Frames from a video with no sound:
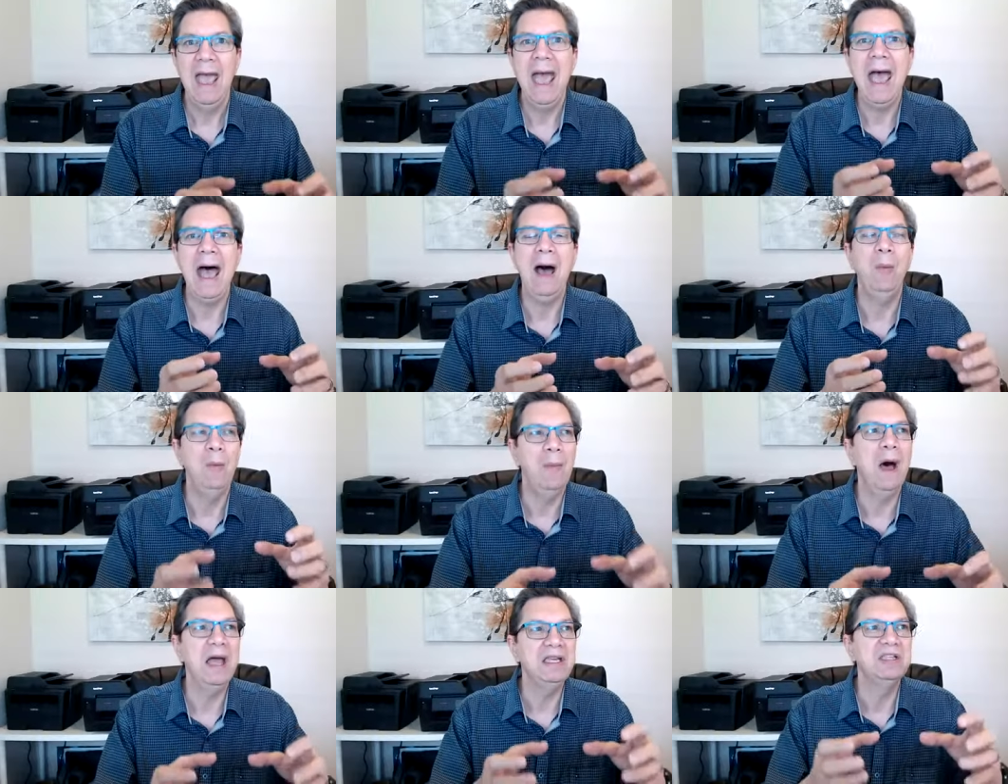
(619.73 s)
how
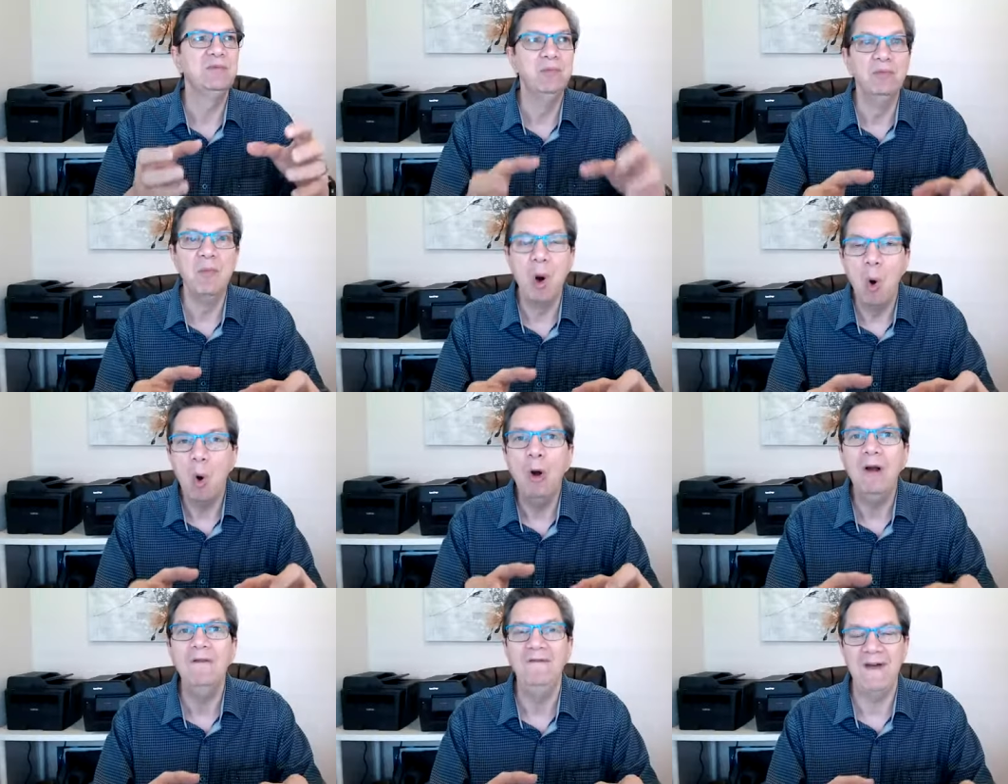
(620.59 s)
much
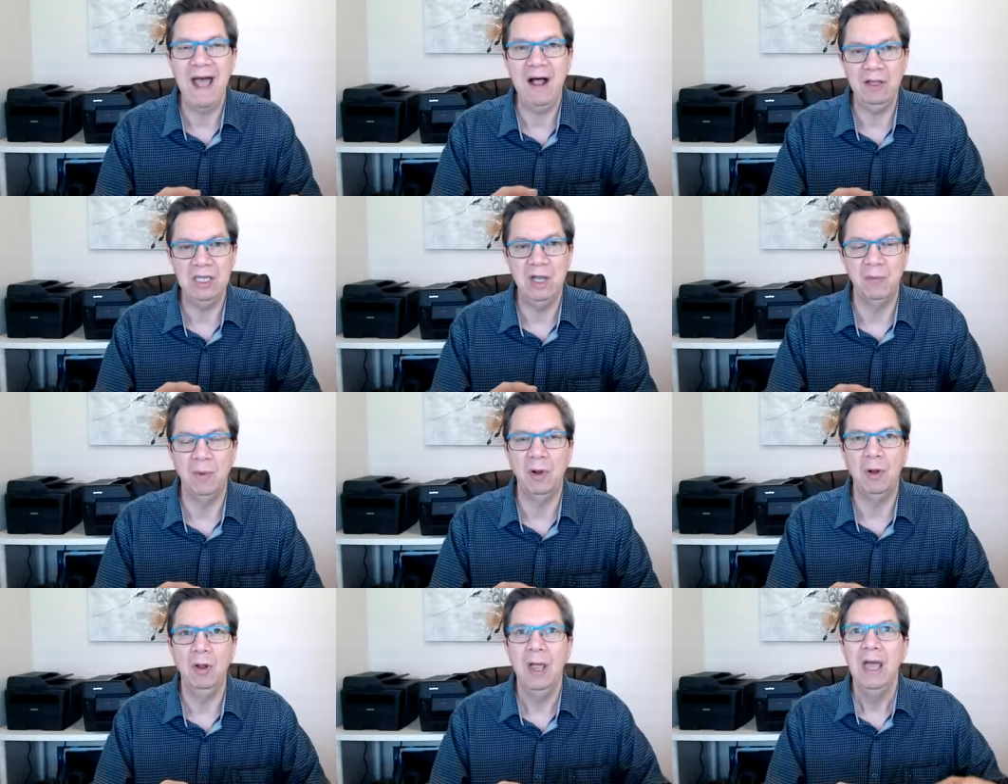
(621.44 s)
more
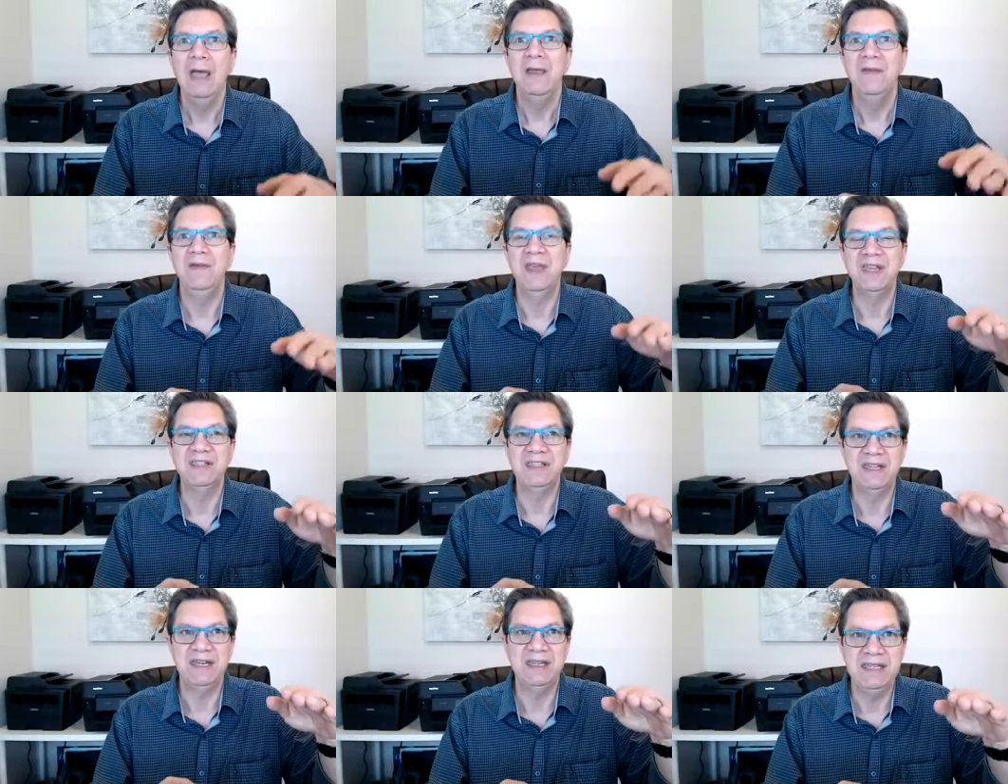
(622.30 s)
valuable
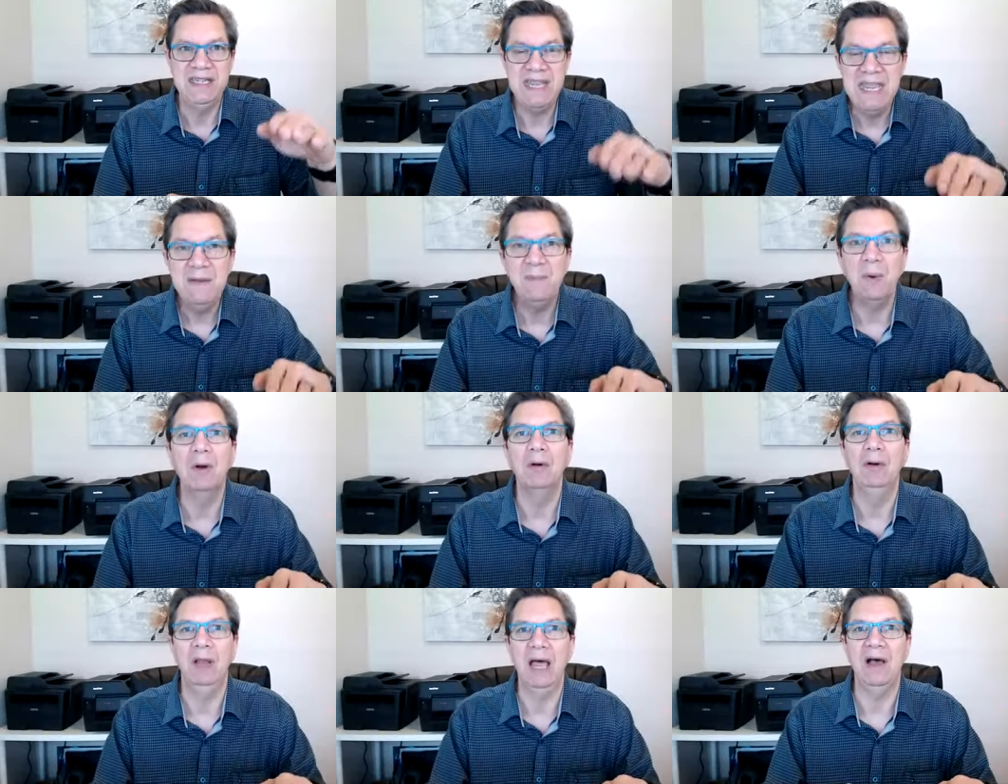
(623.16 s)
this
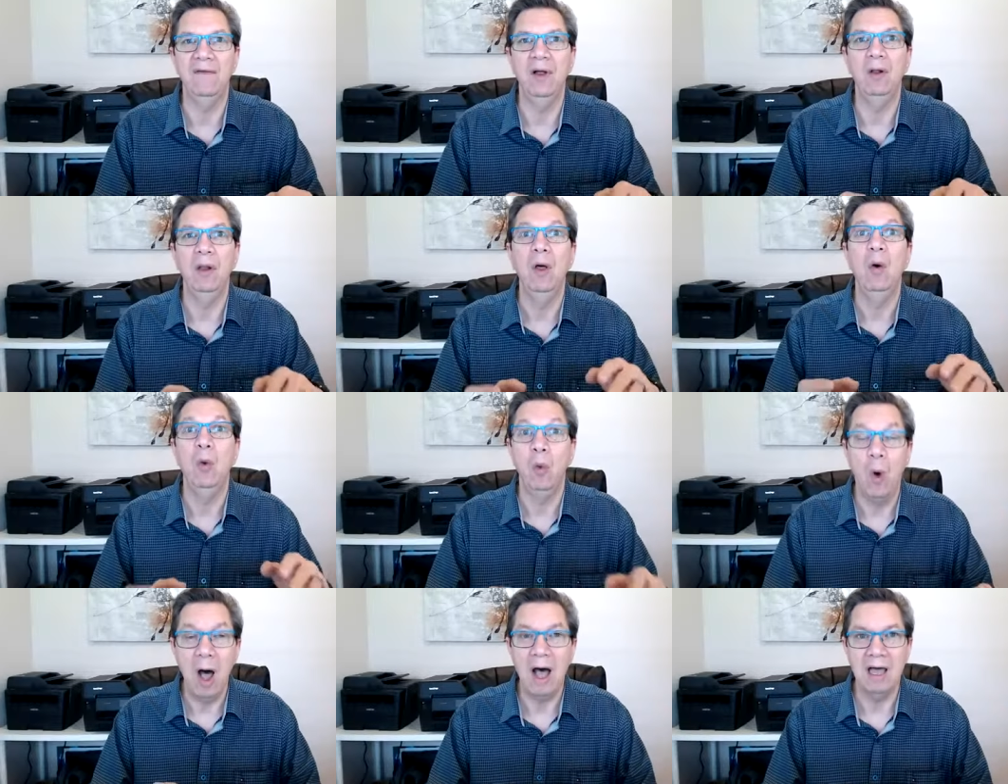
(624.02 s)
deeper level
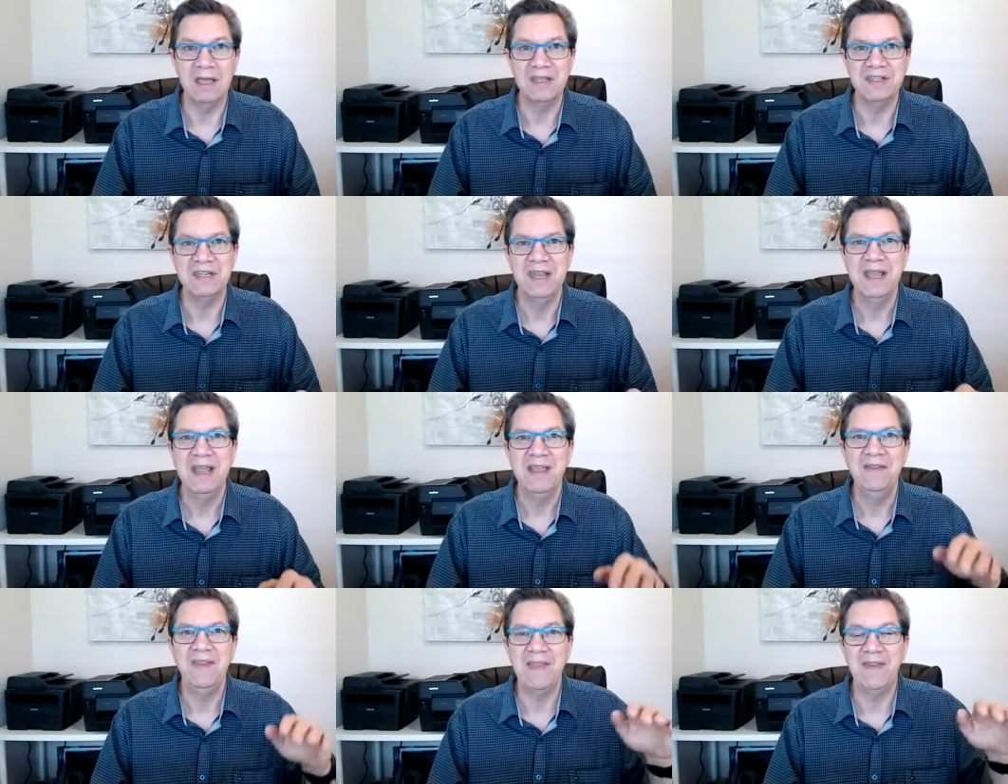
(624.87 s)
was
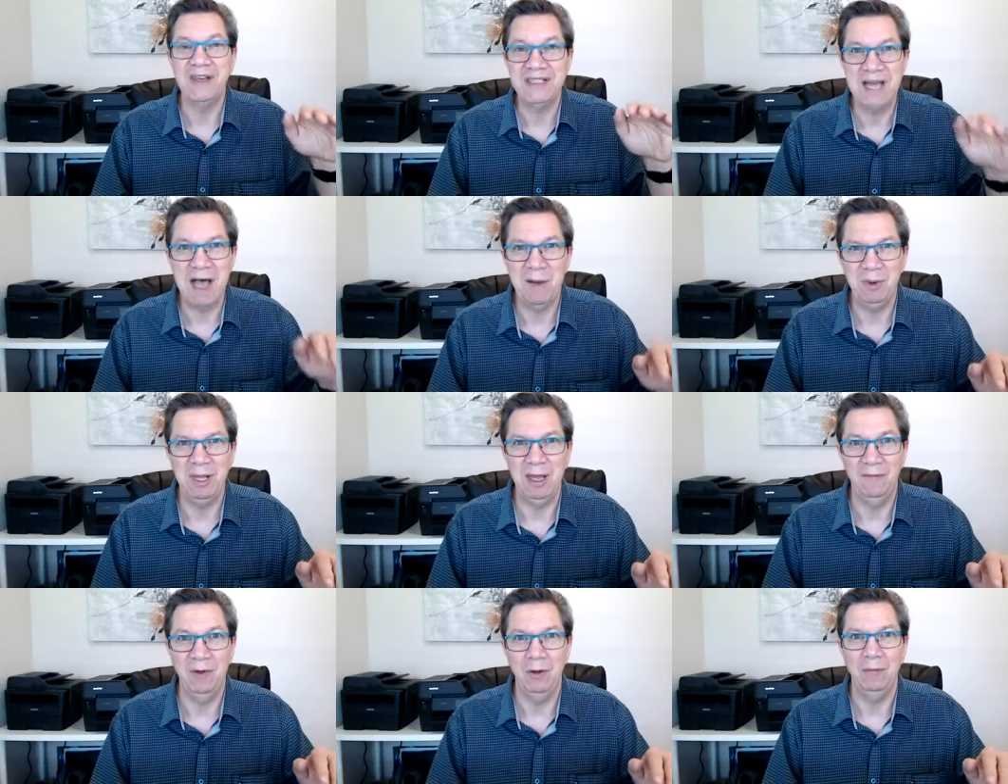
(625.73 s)
than the top
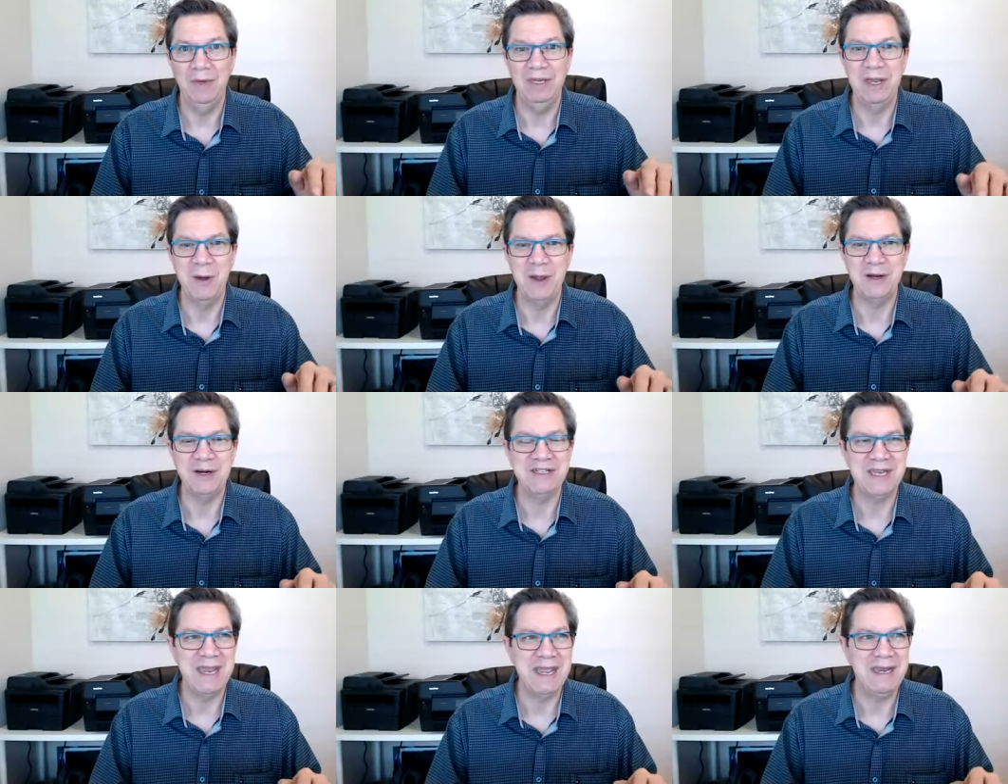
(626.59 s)
level. You
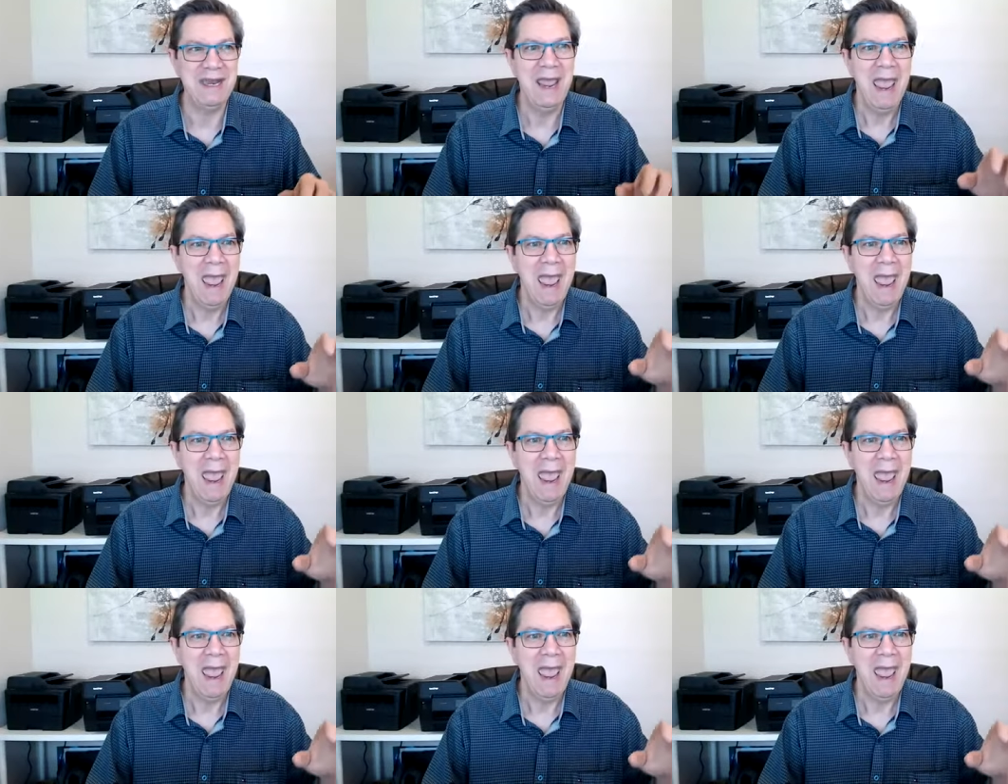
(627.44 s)
understand?